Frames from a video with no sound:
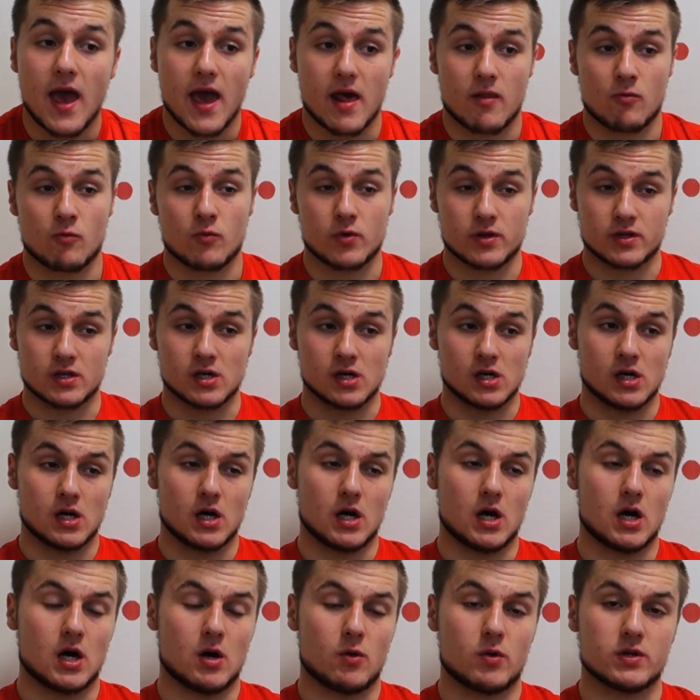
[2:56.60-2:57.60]
And what,
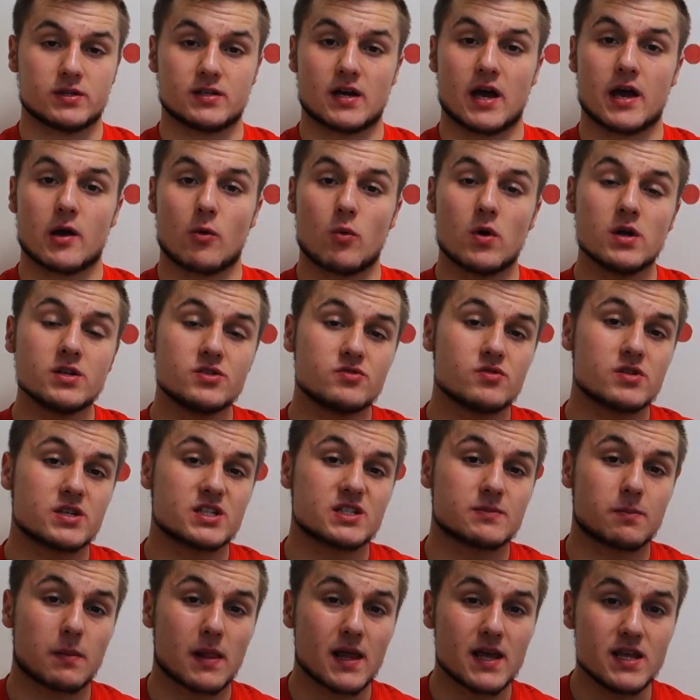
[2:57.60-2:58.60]
uh, what I want to
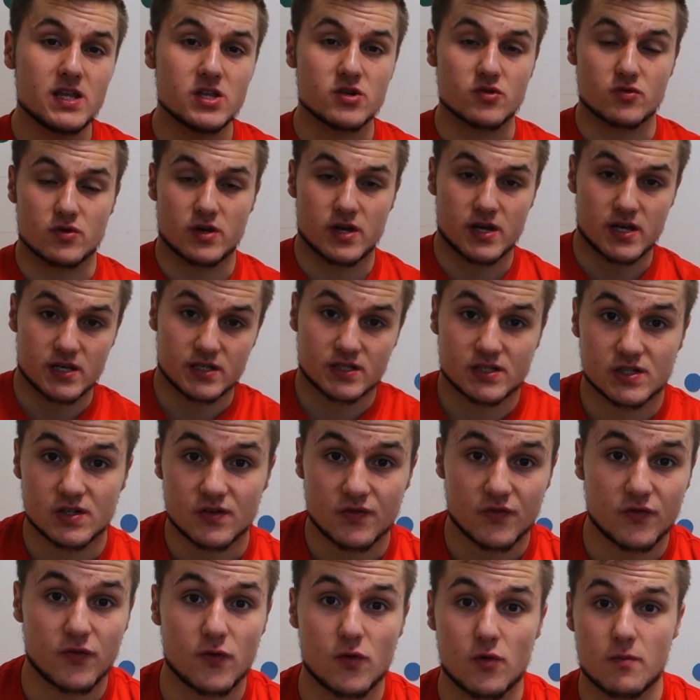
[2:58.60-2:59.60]
explain you is
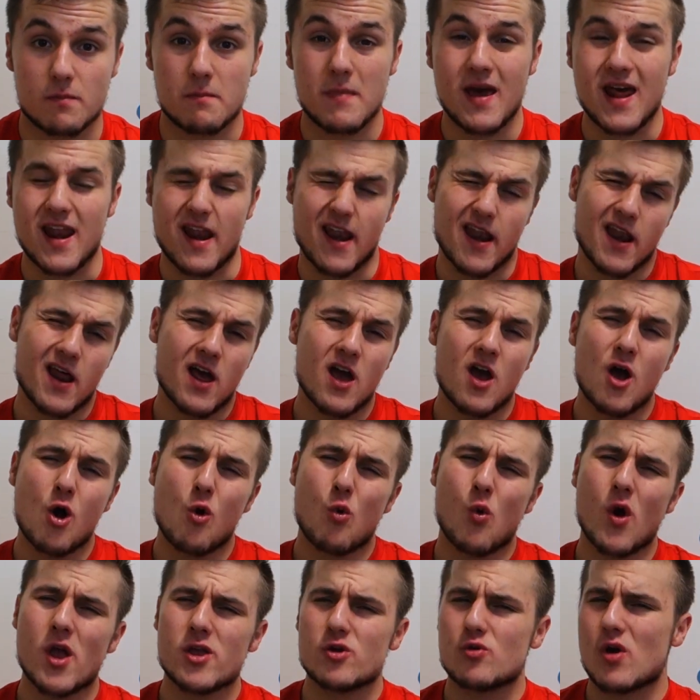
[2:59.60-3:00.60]
for men,
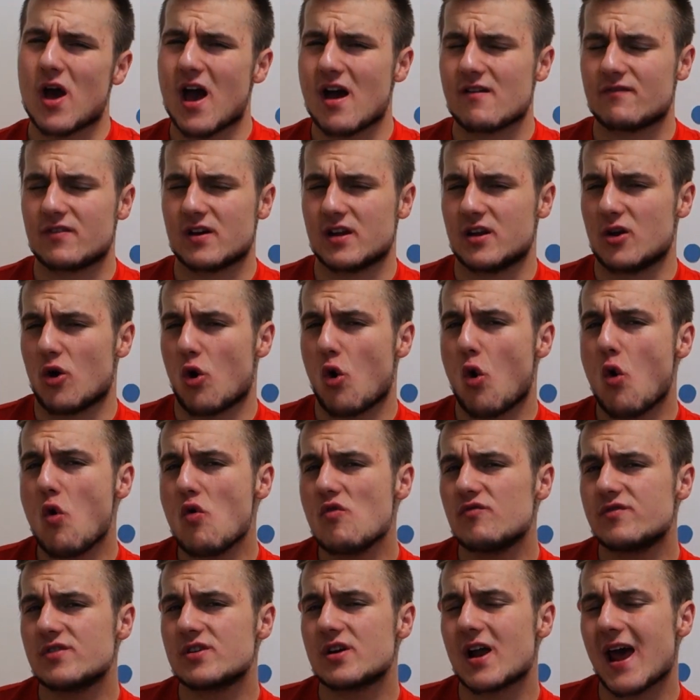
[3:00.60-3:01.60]
when you have an
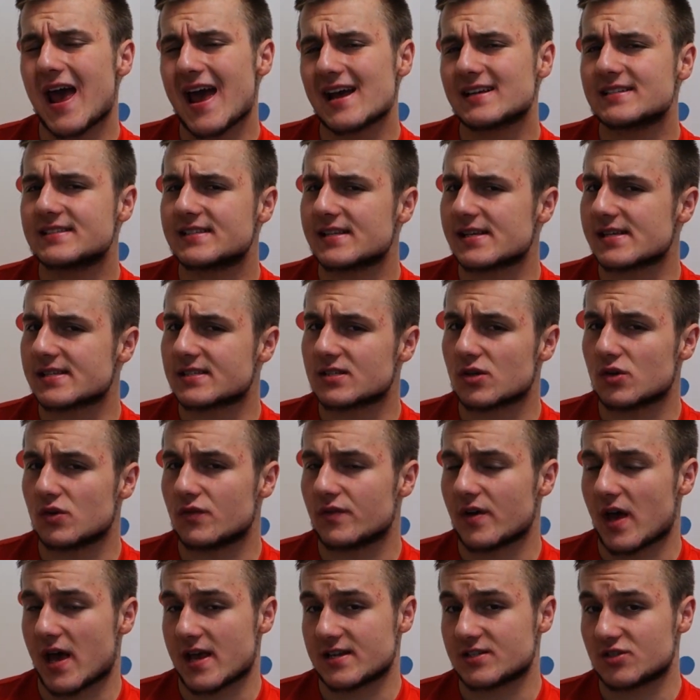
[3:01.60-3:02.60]
over excess
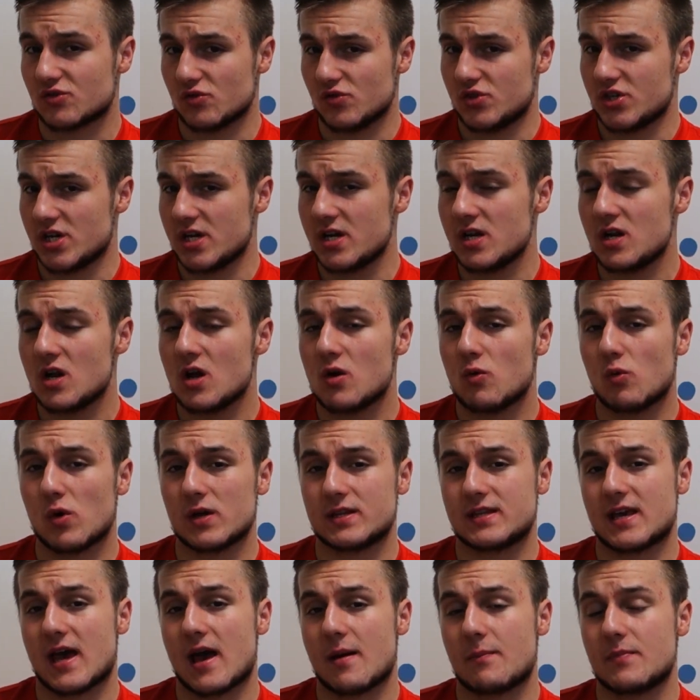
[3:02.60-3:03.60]
of estrogen,
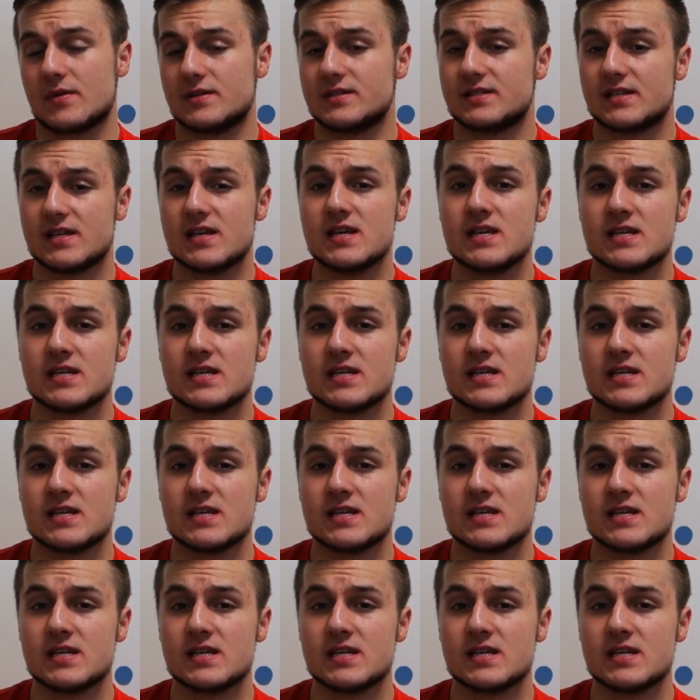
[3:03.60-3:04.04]
what happens